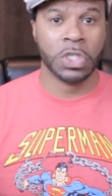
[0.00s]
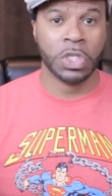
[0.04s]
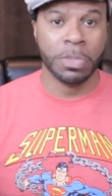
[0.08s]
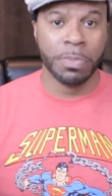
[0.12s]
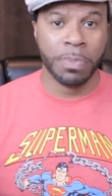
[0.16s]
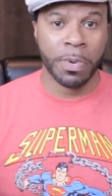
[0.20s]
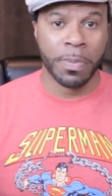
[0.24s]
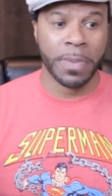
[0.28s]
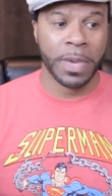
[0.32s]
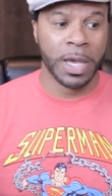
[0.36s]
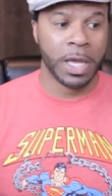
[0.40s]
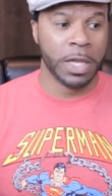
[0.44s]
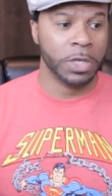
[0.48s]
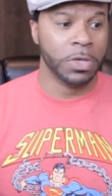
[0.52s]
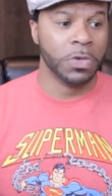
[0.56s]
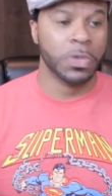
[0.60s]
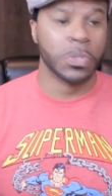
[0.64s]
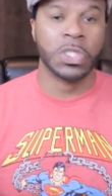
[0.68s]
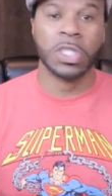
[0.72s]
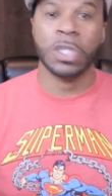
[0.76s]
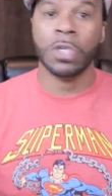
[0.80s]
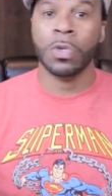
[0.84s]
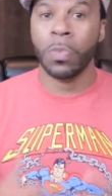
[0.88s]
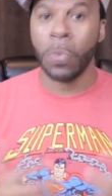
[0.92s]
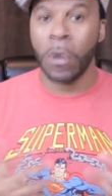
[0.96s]
Superman,
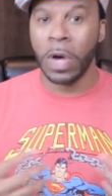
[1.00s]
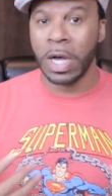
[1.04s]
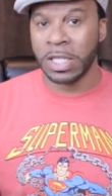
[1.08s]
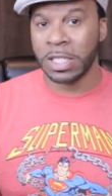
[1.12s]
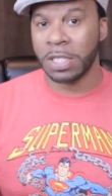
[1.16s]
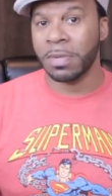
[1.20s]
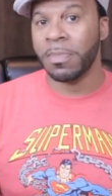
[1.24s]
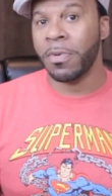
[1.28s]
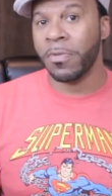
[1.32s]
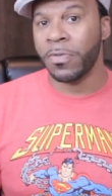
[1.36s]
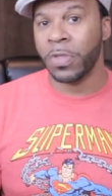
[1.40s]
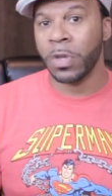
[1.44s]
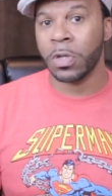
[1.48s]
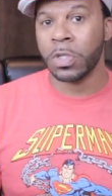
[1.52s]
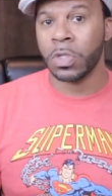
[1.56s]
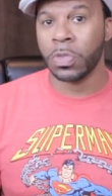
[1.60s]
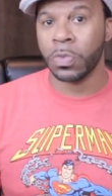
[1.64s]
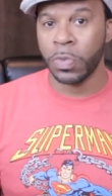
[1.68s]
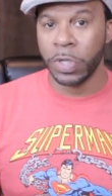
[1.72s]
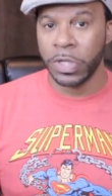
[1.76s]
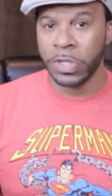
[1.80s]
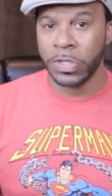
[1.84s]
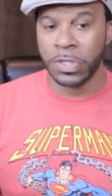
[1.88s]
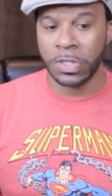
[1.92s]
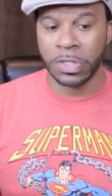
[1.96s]
you'll see why some of those
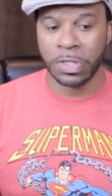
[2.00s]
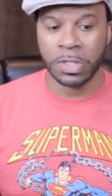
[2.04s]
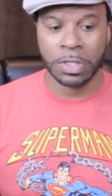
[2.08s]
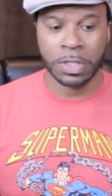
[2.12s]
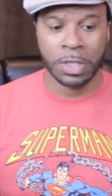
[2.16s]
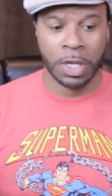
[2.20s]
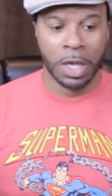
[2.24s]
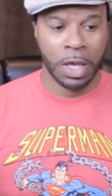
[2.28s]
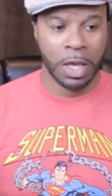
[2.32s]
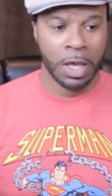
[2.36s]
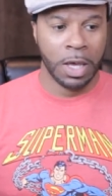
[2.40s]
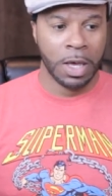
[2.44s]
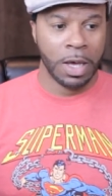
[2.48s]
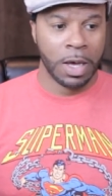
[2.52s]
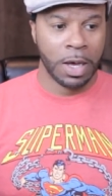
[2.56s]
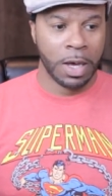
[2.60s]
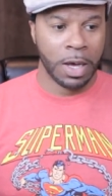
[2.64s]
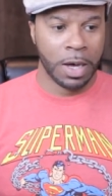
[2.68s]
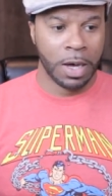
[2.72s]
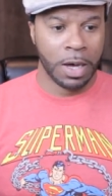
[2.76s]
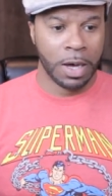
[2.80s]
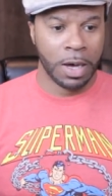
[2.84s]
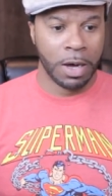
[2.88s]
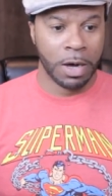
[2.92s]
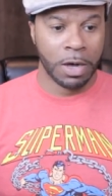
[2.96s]
reasons
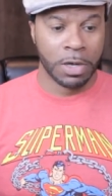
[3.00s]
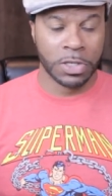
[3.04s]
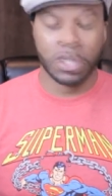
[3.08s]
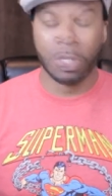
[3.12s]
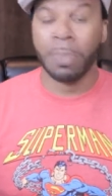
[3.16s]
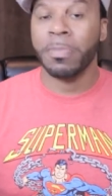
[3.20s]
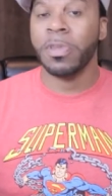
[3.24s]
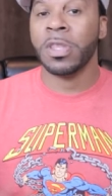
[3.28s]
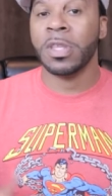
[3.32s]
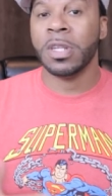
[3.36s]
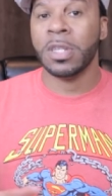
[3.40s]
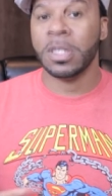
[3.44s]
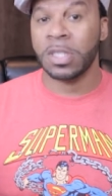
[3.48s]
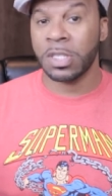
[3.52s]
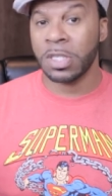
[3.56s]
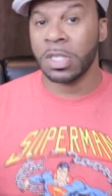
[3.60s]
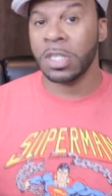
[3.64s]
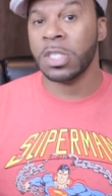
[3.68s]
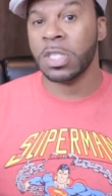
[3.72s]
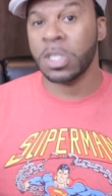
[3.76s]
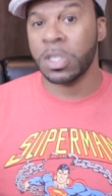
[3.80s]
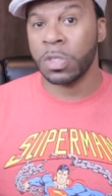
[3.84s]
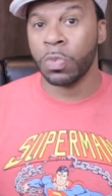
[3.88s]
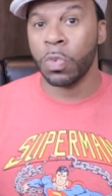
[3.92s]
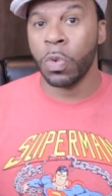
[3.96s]
or some of the
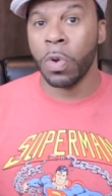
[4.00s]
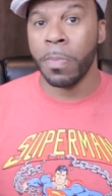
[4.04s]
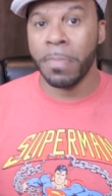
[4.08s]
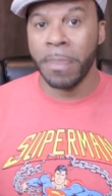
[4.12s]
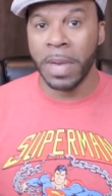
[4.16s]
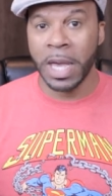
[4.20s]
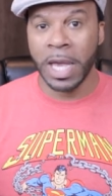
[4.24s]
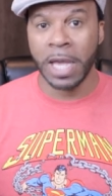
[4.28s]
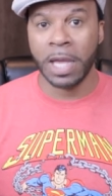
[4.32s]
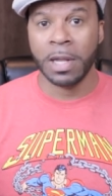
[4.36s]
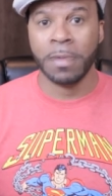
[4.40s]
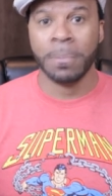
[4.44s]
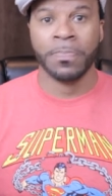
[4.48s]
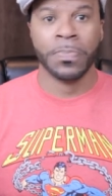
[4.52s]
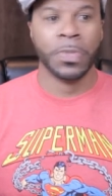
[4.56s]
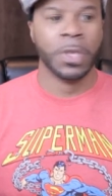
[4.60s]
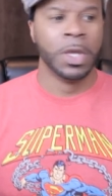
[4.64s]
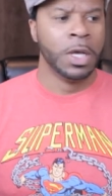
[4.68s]
decisions were made.